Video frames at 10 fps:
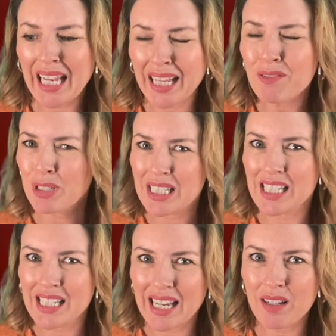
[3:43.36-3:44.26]
had it written
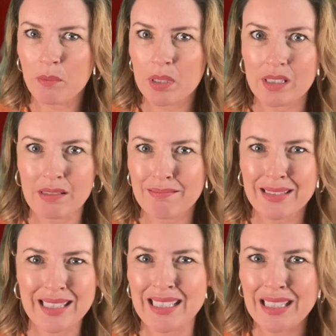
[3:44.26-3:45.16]
down, but you
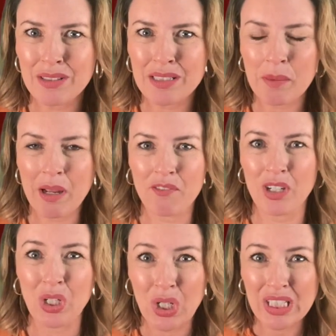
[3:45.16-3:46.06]
still somehow
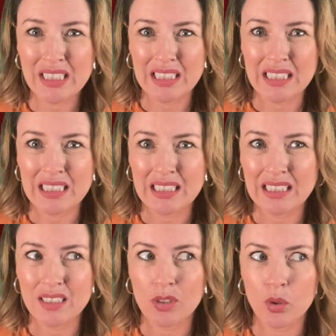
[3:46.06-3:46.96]
forgot?
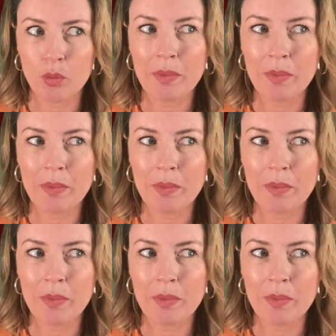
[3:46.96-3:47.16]
Or